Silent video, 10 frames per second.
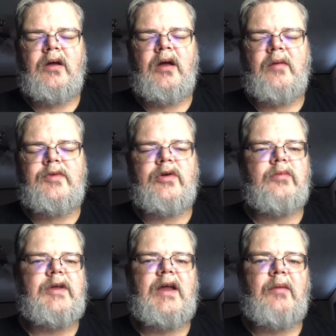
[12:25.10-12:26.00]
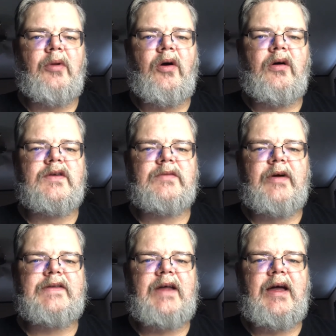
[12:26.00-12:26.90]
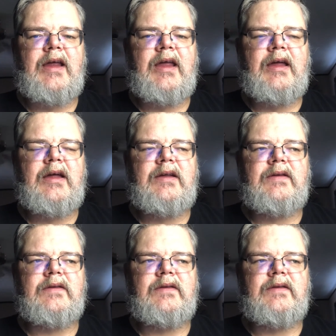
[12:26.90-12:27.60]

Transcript: You could be at a bar or something like that and